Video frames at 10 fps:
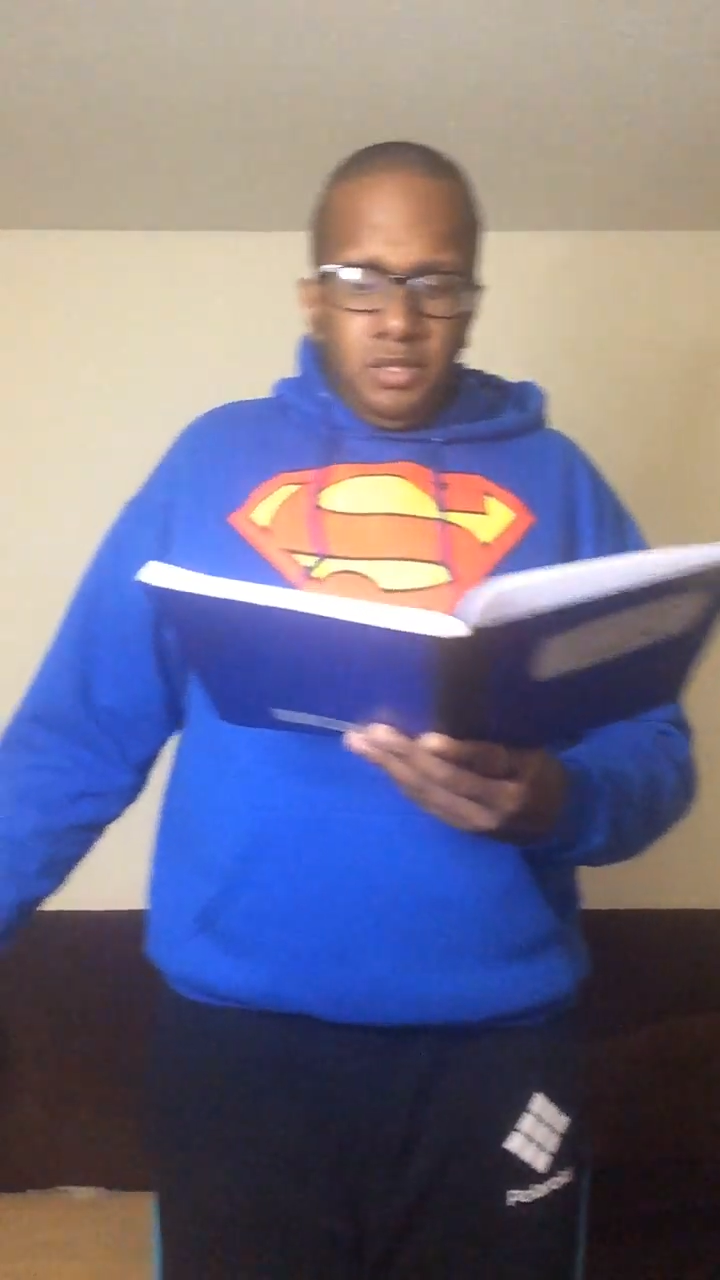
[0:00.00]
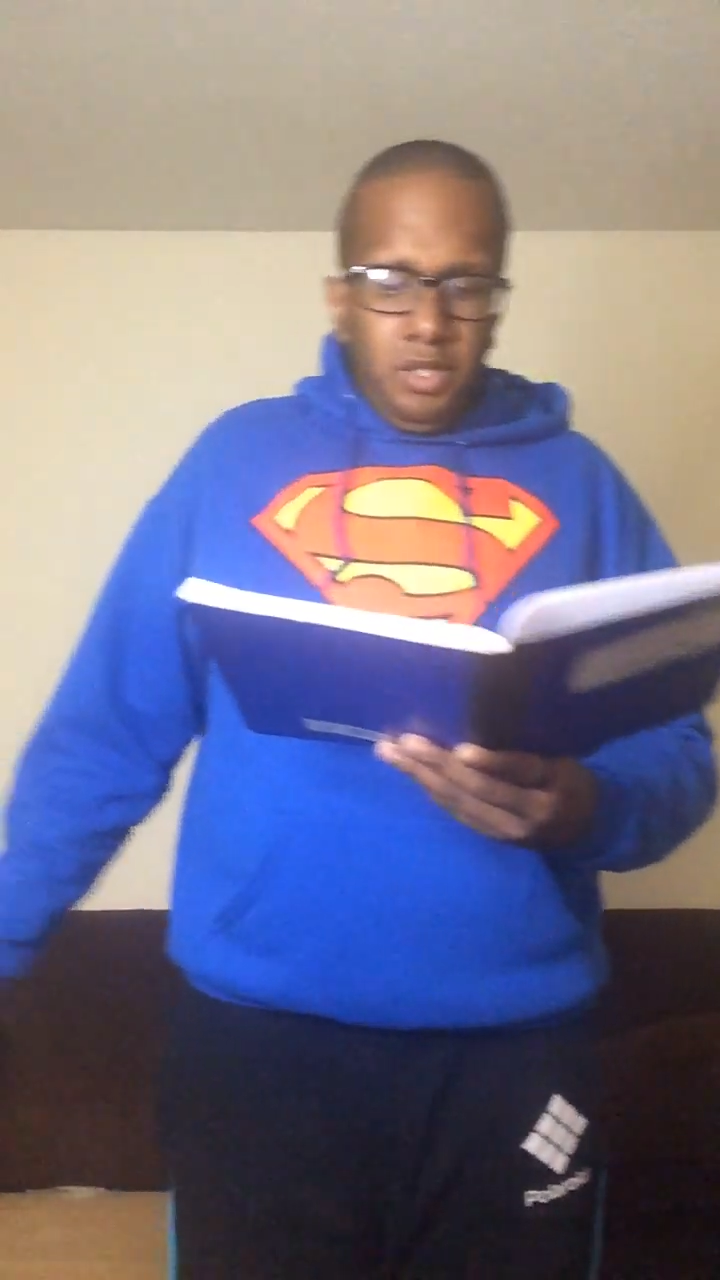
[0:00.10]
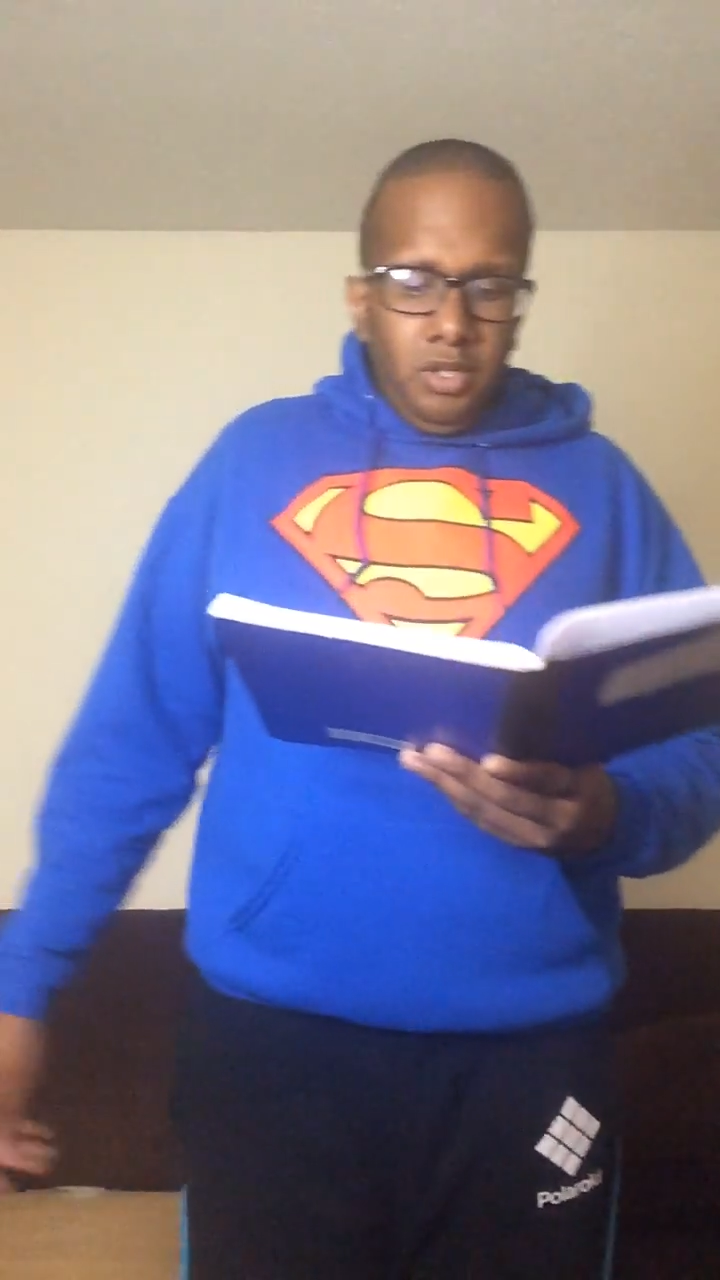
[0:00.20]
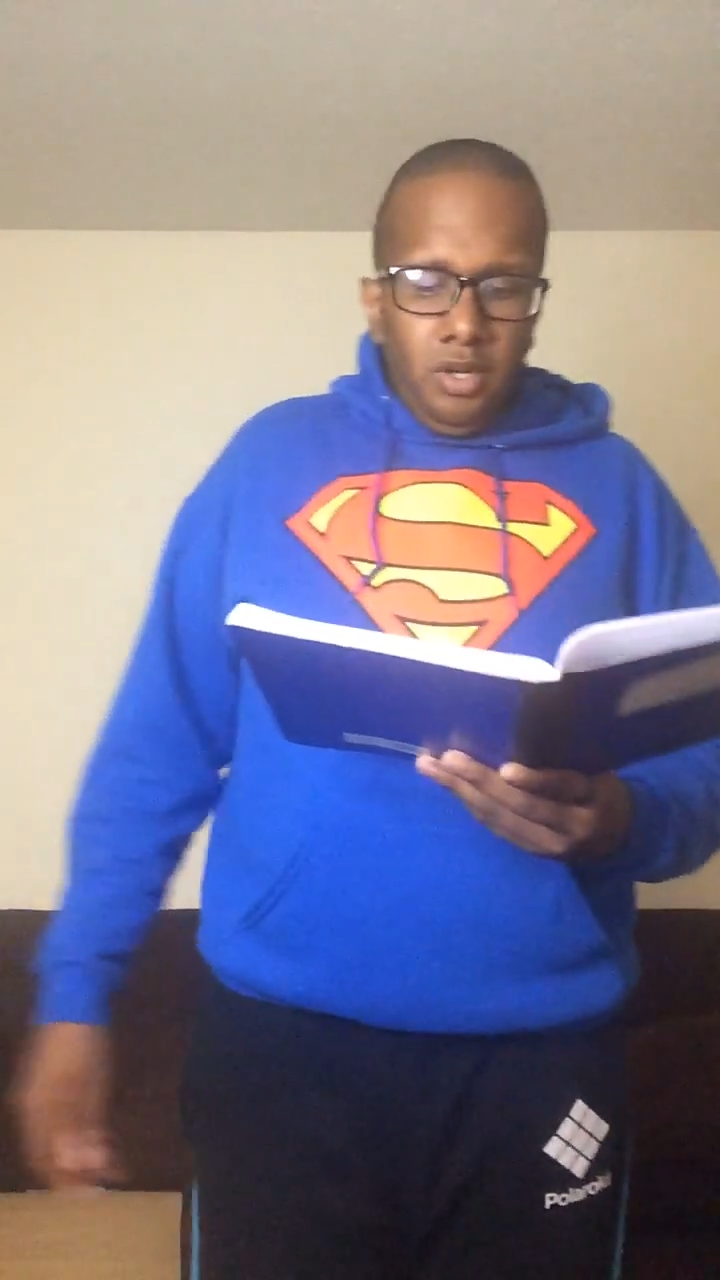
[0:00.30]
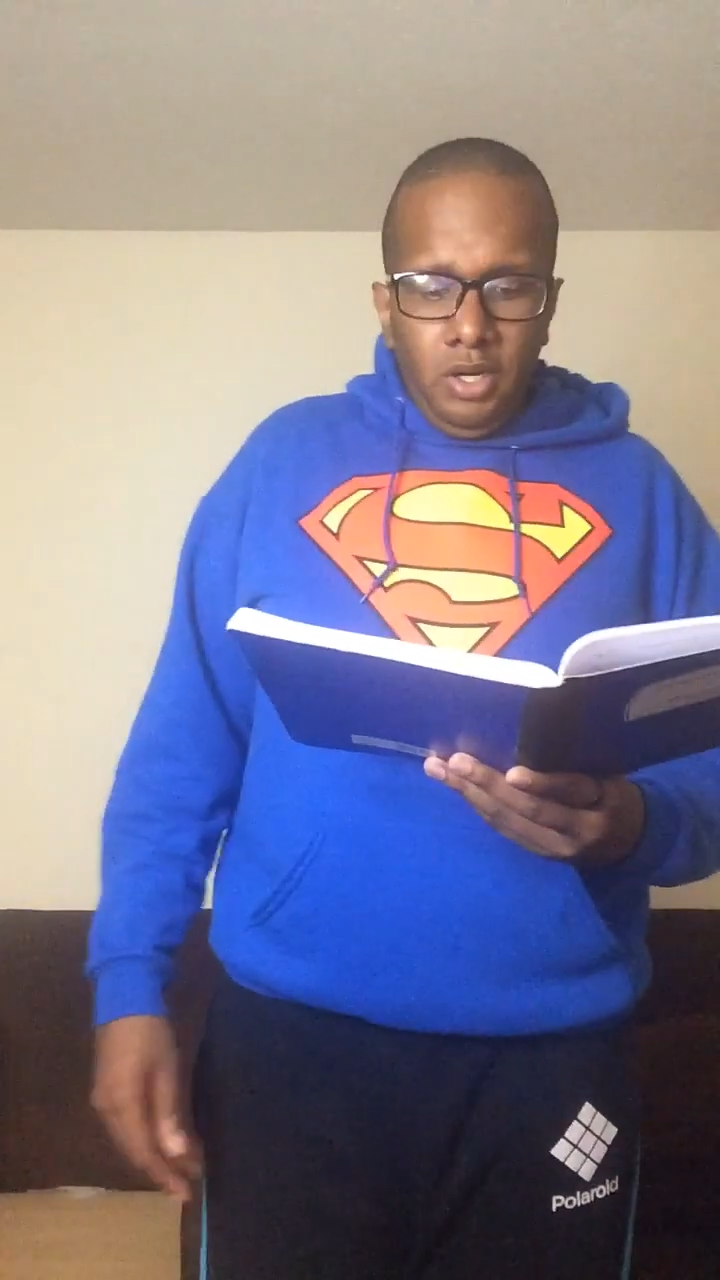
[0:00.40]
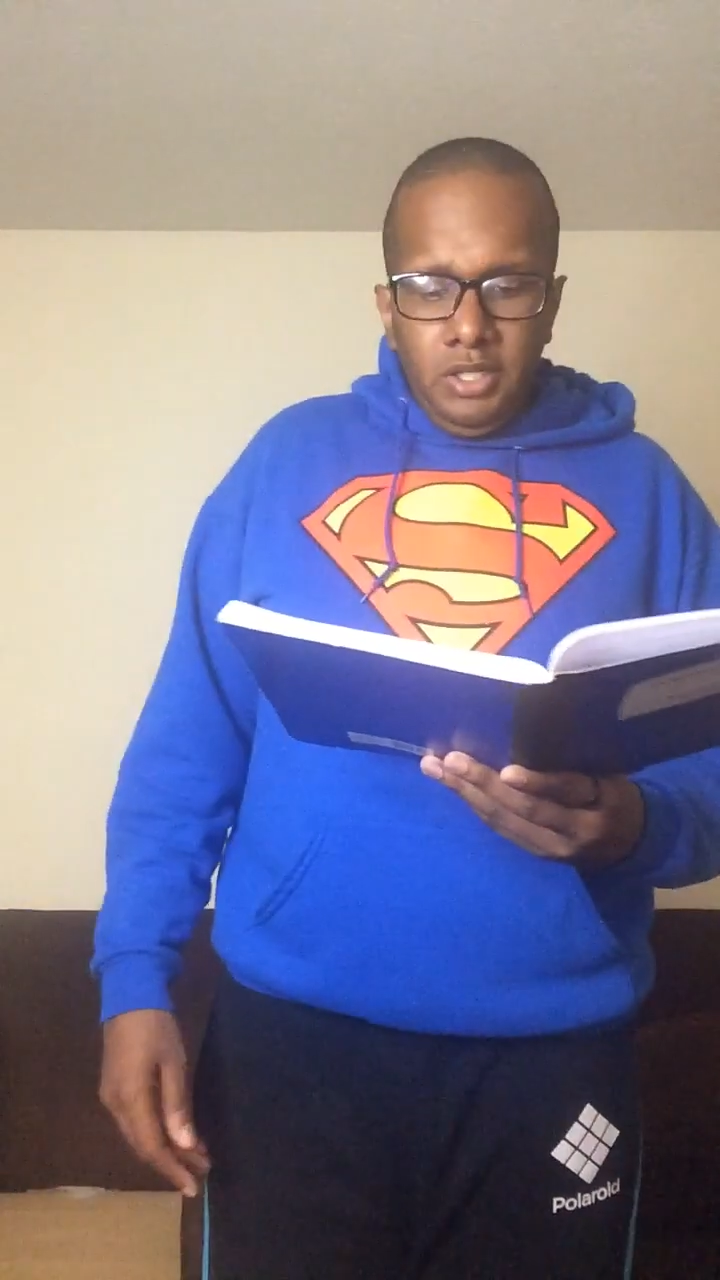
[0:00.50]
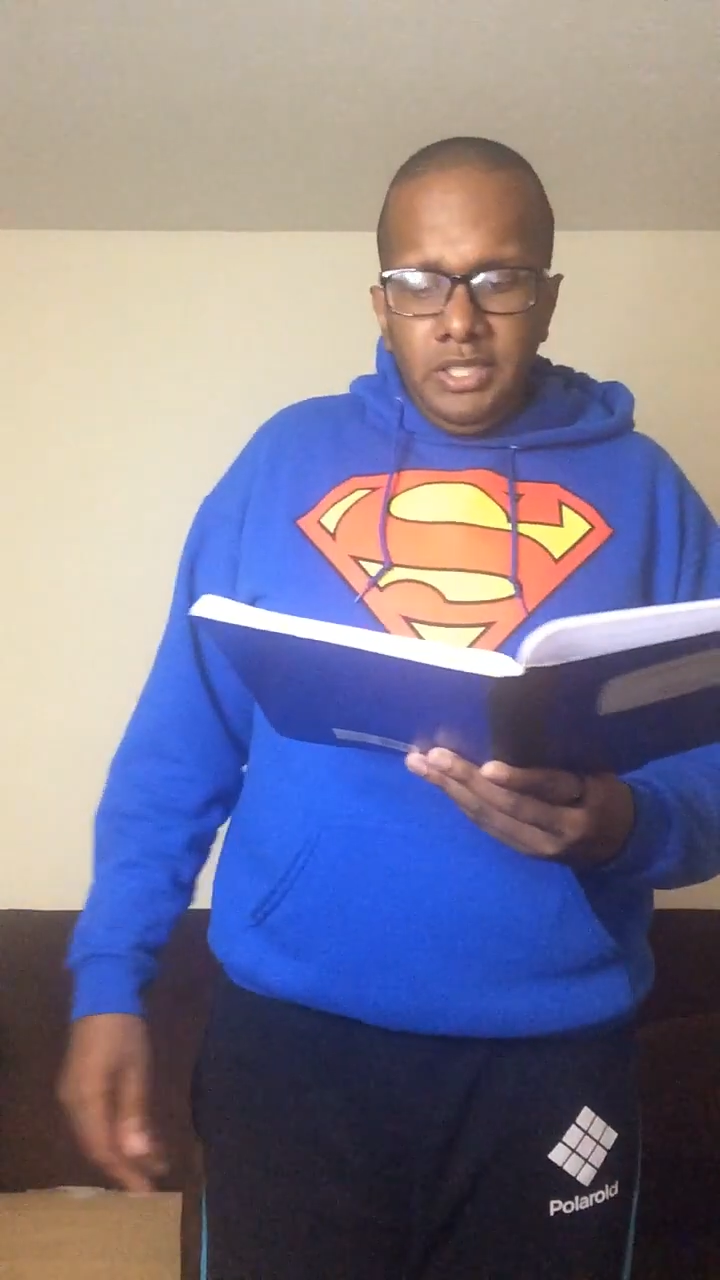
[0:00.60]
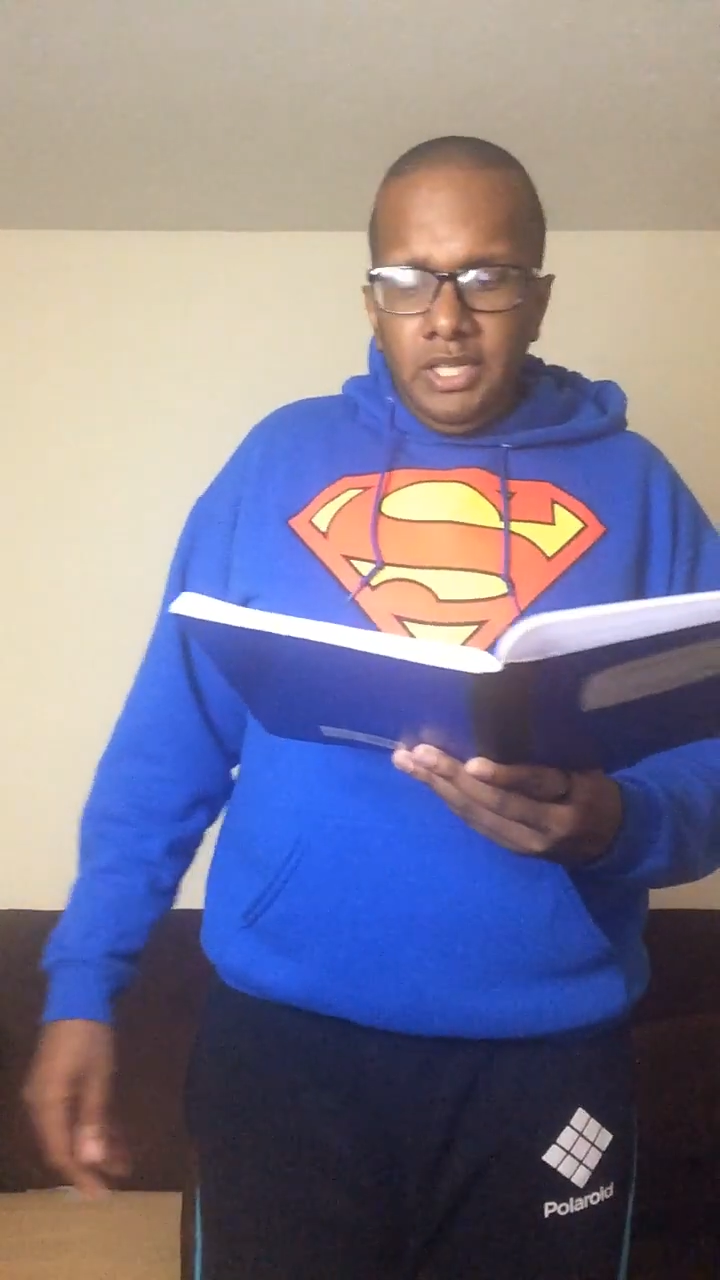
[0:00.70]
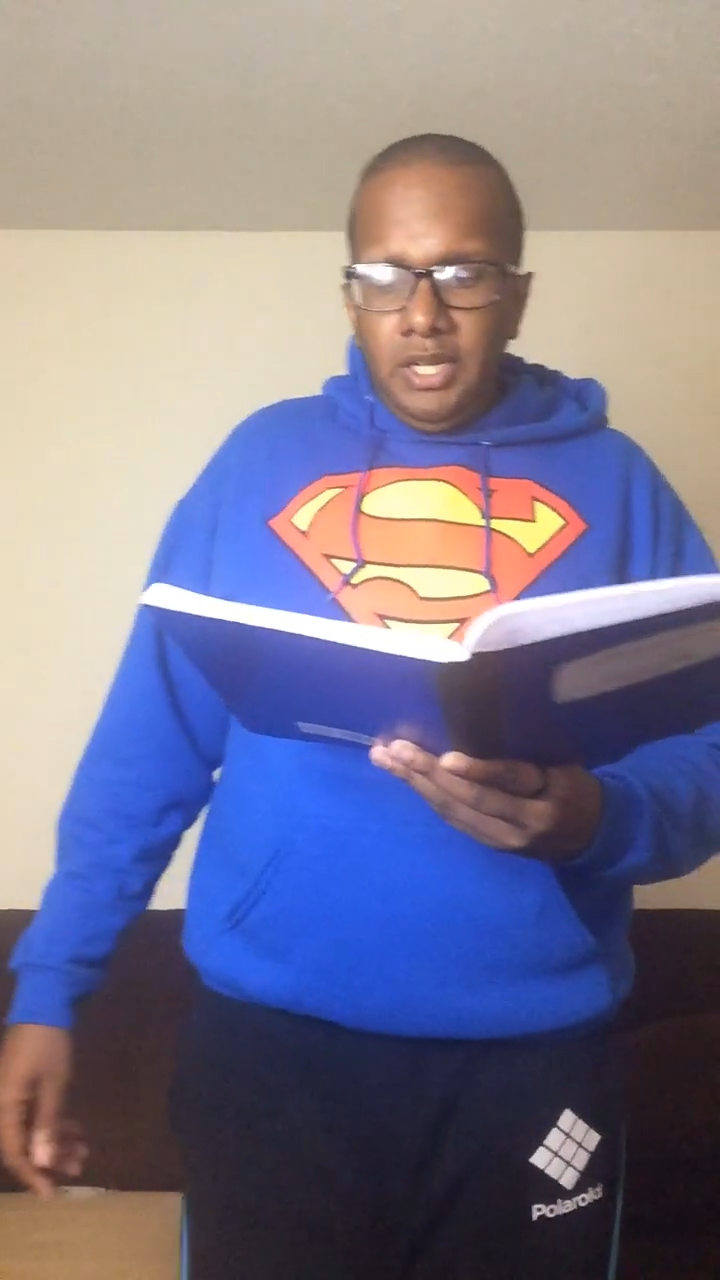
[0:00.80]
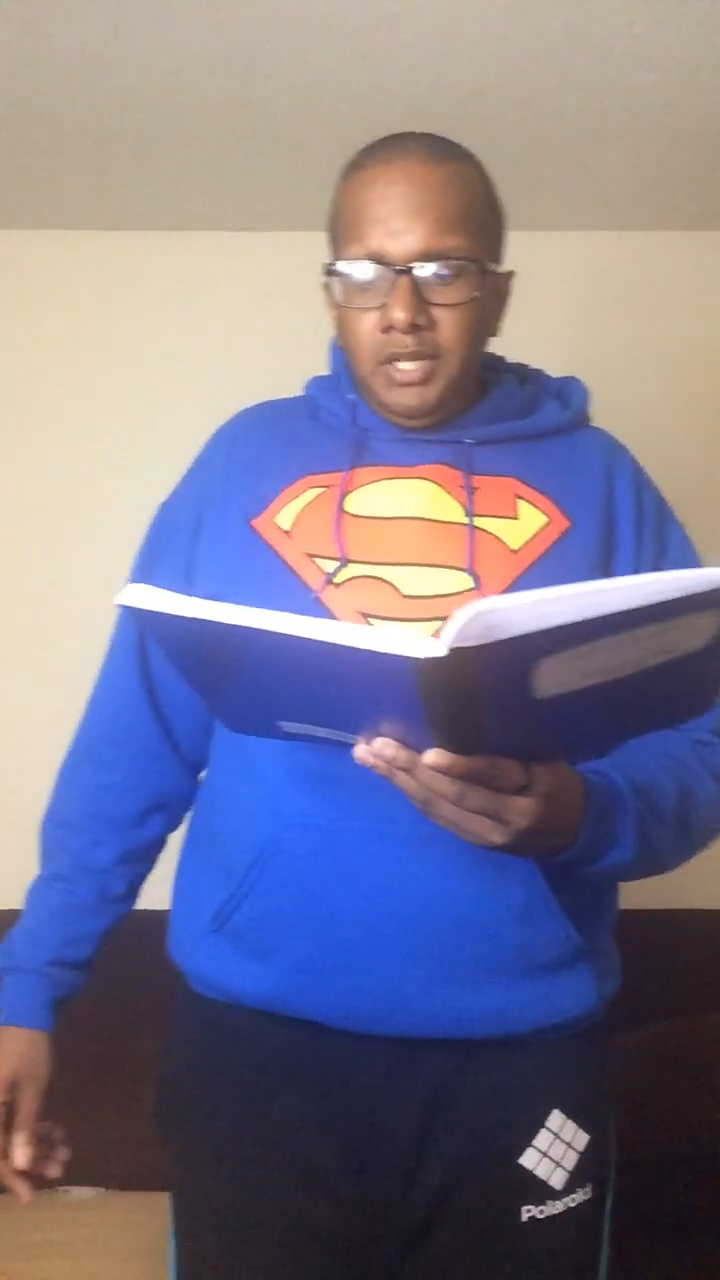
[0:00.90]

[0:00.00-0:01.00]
turn on